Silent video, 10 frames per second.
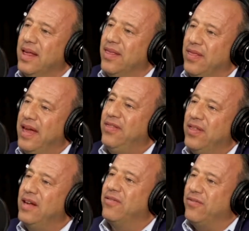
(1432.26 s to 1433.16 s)
They
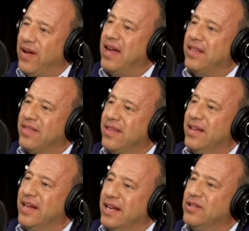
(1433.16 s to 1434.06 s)
think faith
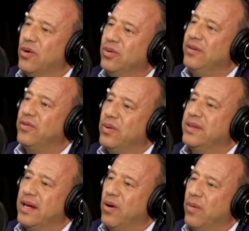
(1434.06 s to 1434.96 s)
is only for
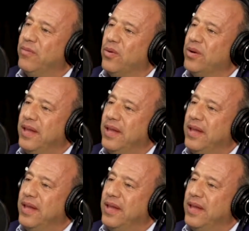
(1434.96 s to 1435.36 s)
what they hope for.